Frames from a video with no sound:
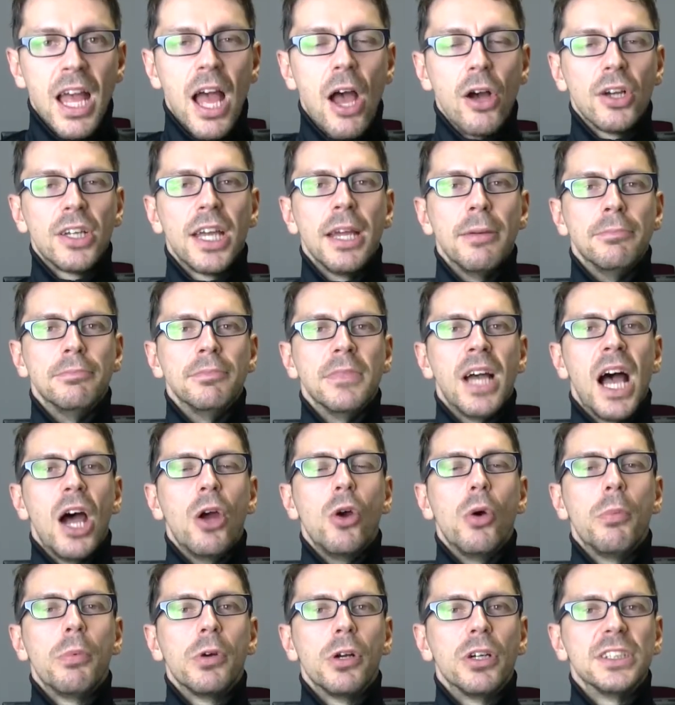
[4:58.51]
Okay, I
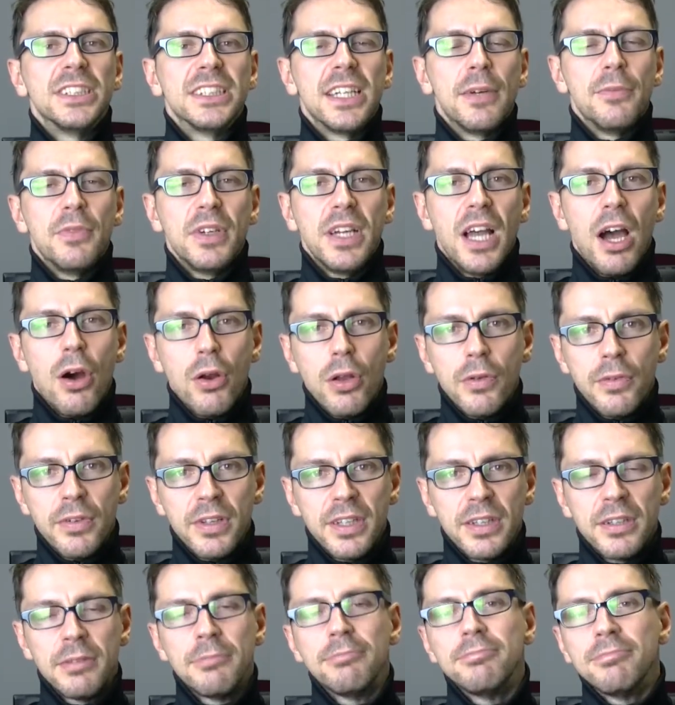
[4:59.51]
hope you got something out of
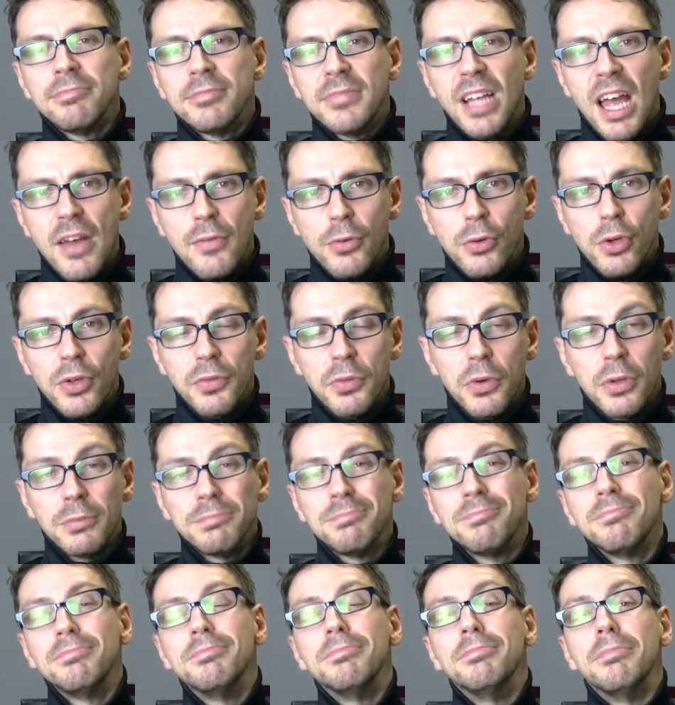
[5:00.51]
it. Have a good one.
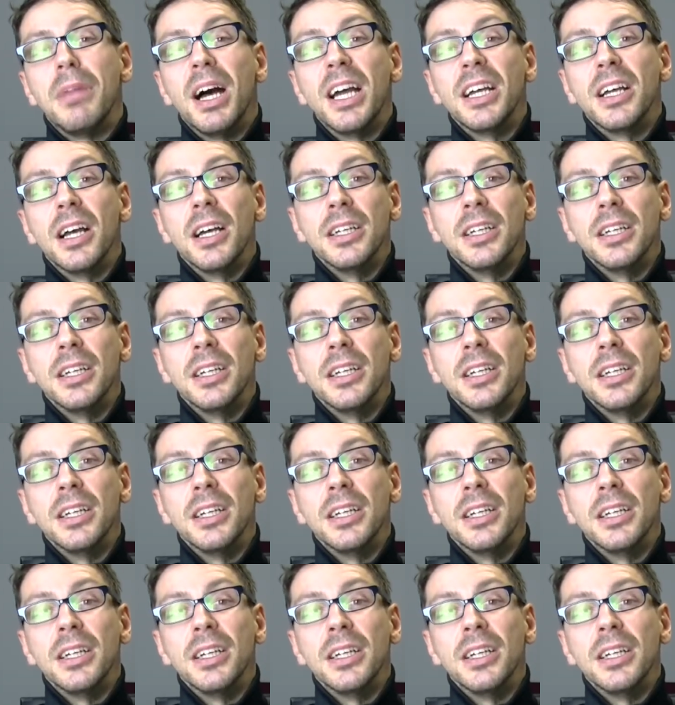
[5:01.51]
Bye